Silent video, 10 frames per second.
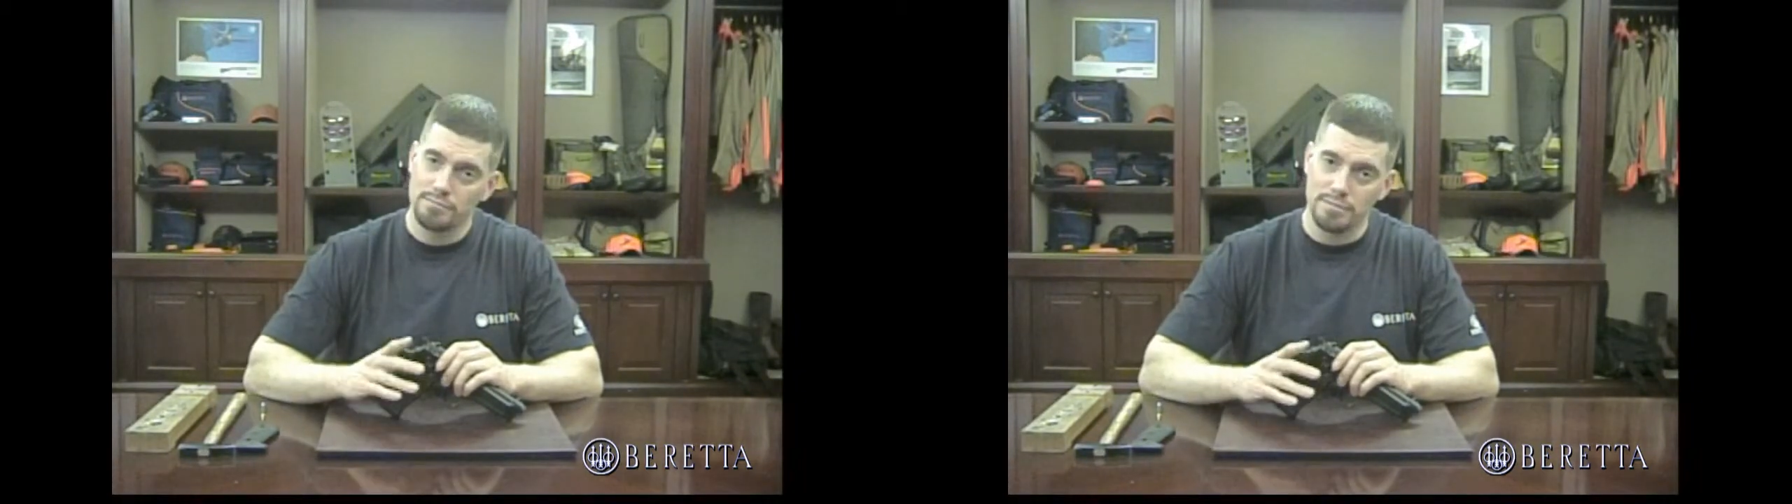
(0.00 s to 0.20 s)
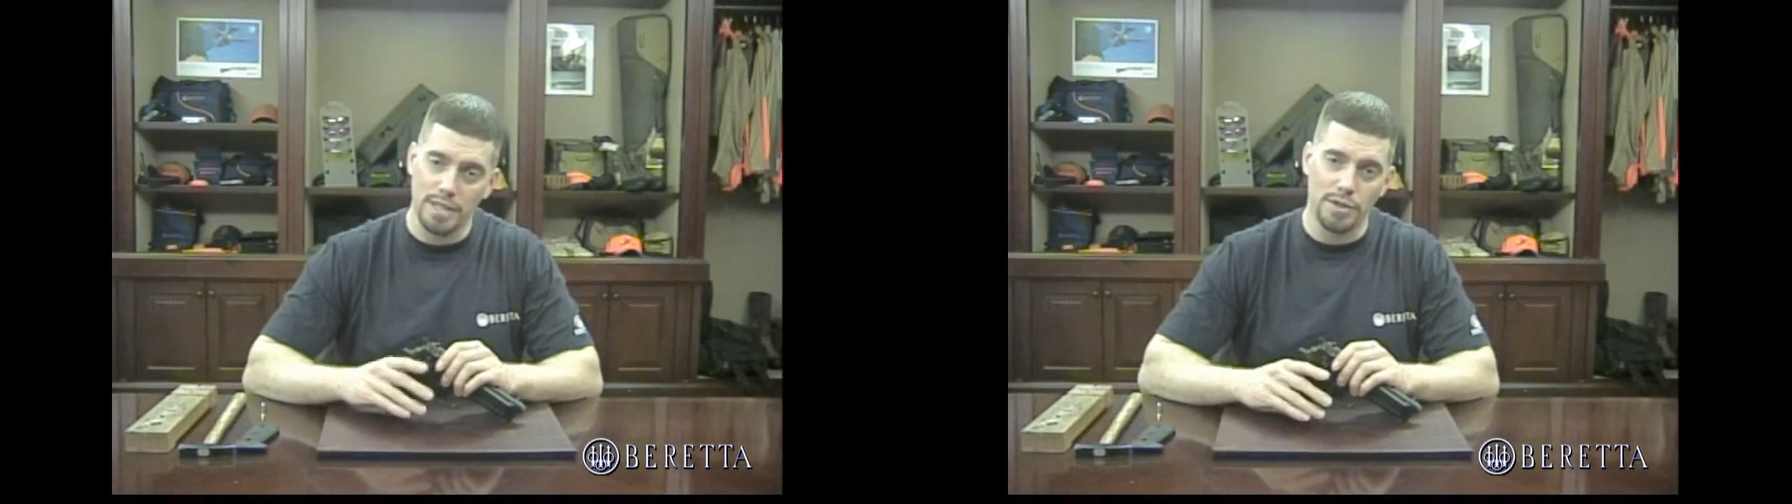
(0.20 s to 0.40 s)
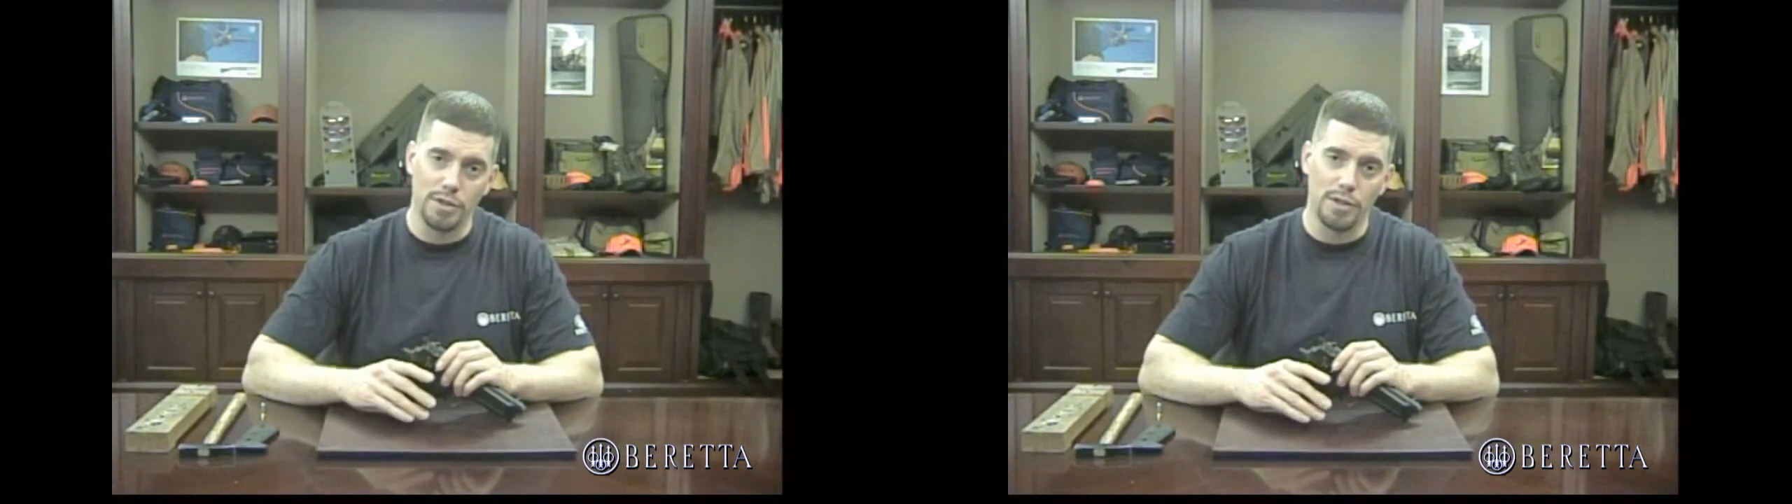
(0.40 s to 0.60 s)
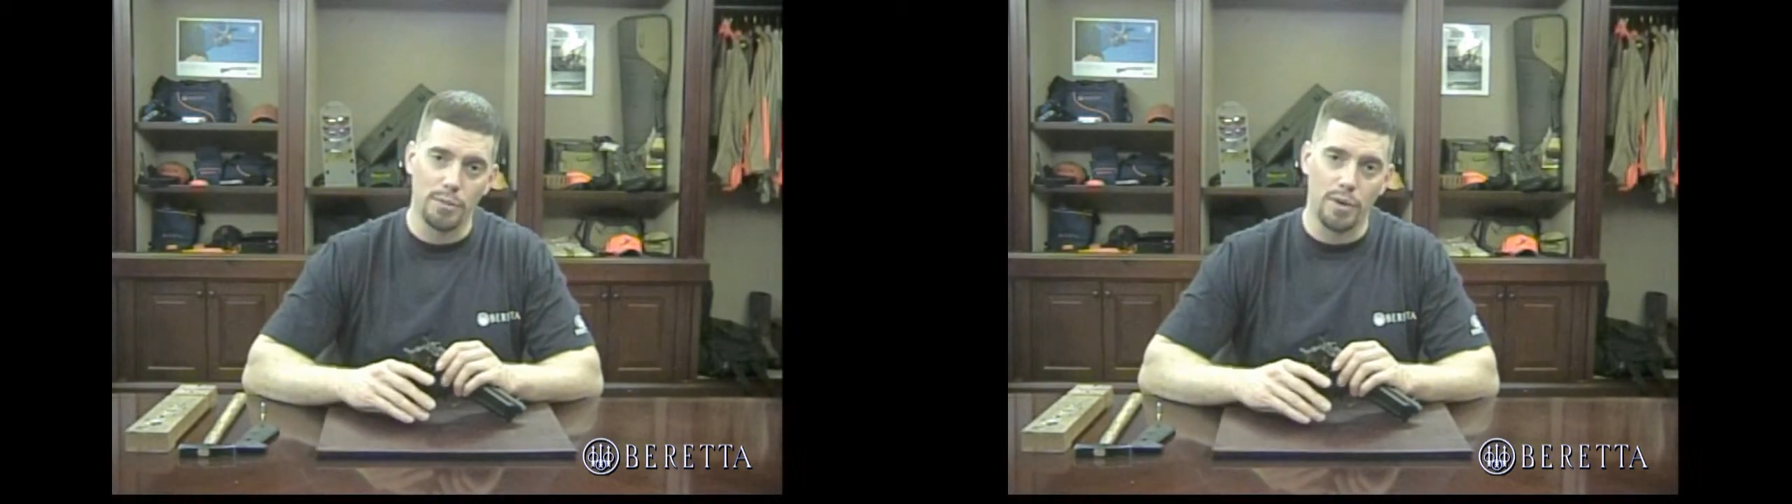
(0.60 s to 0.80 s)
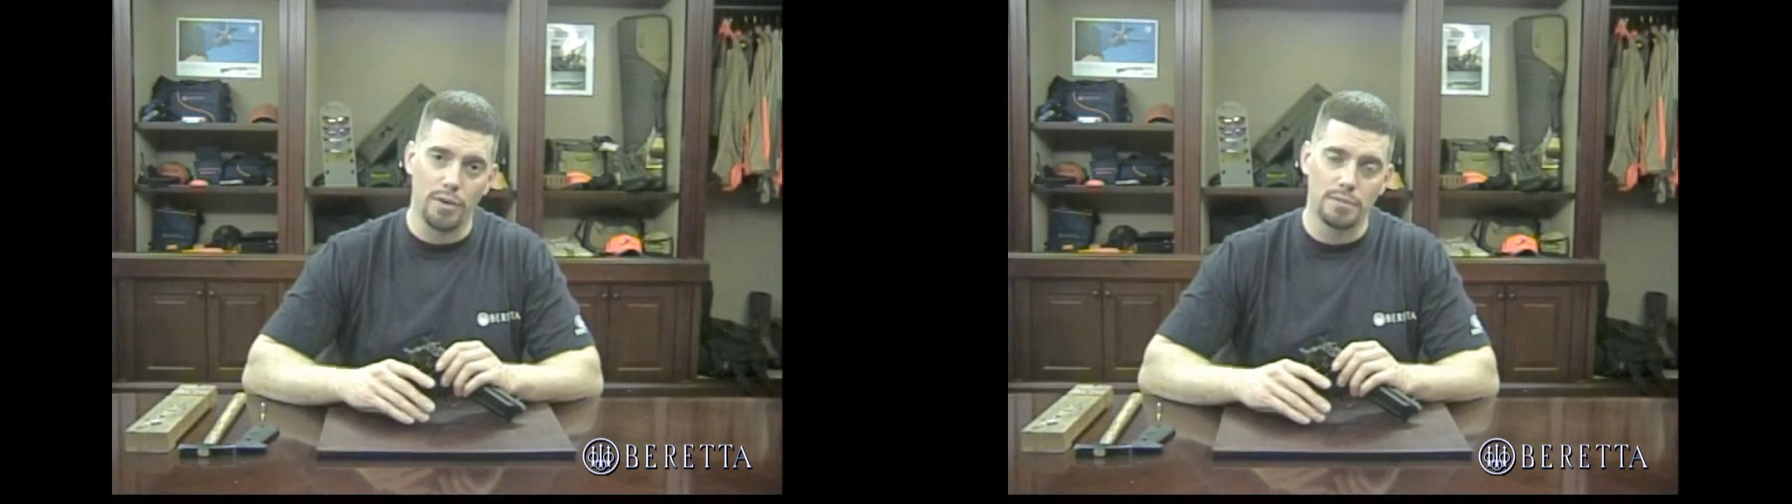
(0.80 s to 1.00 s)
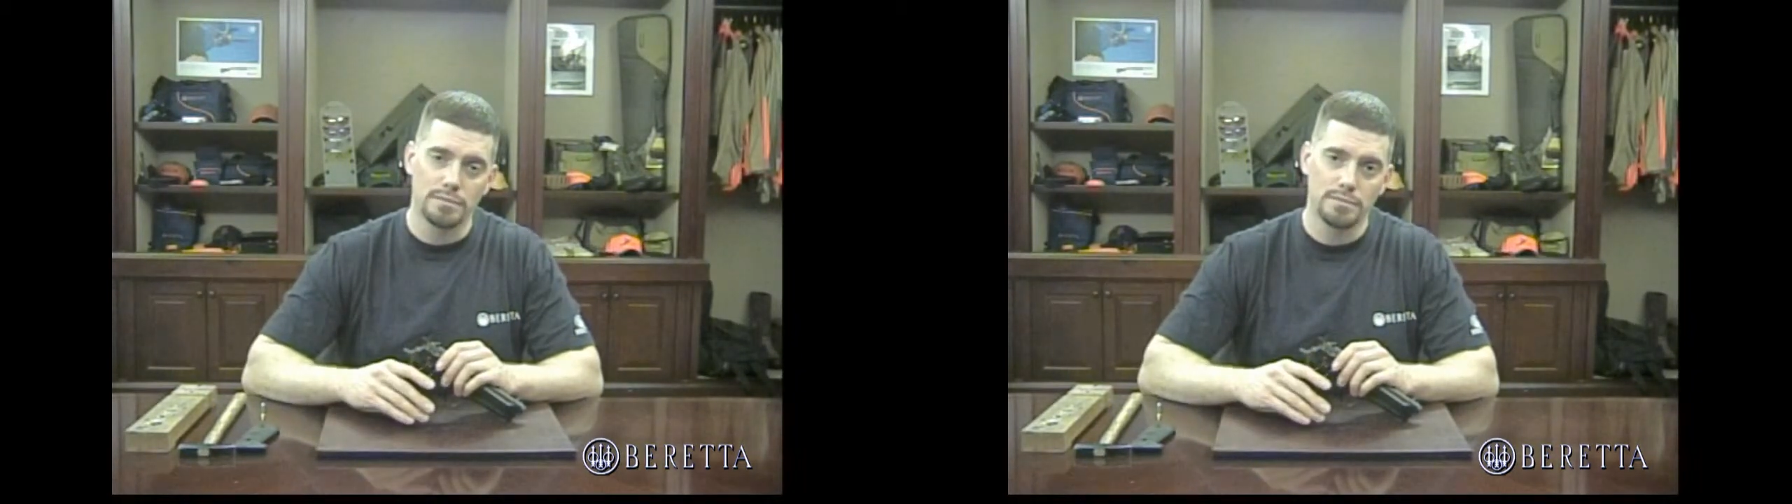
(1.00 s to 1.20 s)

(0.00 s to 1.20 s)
and then you're good to roll.